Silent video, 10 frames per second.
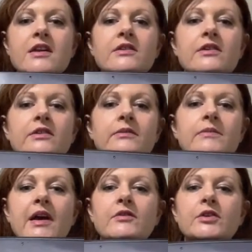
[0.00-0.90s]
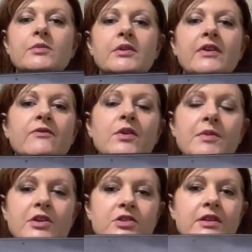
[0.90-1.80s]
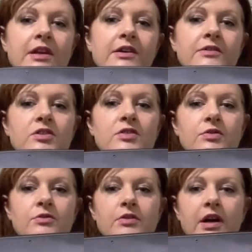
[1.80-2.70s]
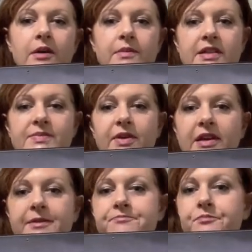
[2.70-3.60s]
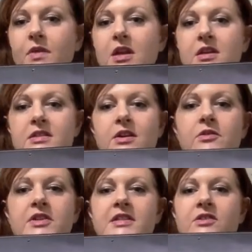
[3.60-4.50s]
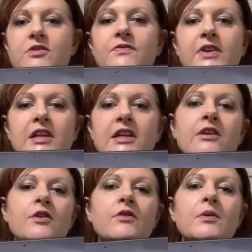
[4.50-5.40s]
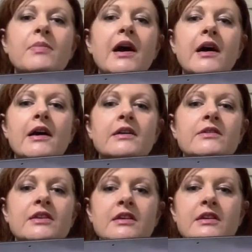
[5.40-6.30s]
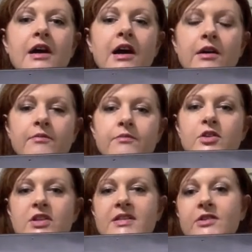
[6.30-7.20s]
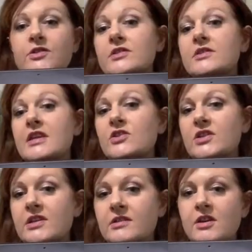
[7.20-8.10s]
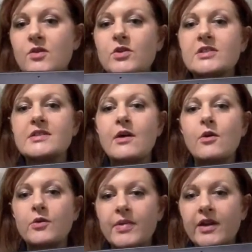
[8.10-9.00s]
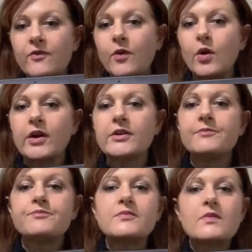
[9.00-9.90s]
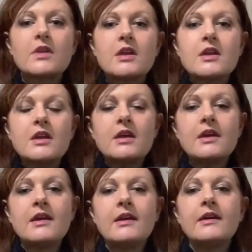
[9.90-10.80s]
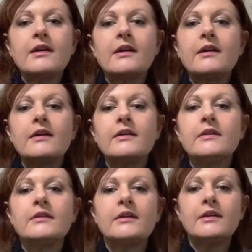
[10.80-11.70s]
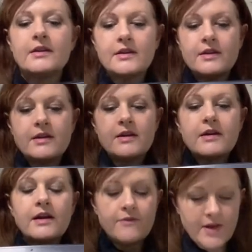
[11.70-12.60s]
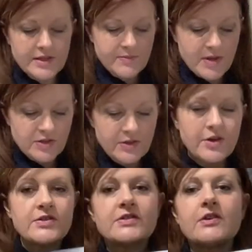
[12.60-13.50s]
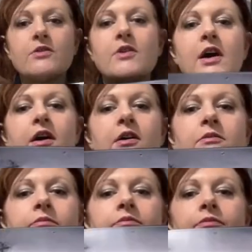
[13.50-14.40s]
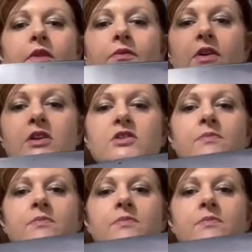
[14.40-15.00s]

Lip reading: they'll have a little bit of information there to explain it. So this is graffiti over by the Michigan Central Station, which is now owned by Ford. And I forgot to mention also, for each